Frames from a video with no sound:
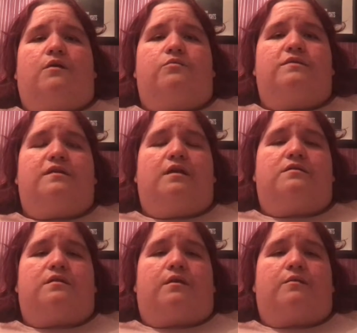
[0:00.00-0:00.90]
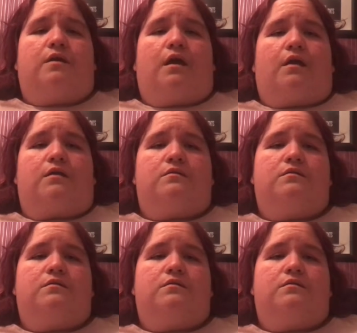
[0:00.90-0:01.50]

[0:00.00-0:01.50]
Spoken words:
I would say so, yeah.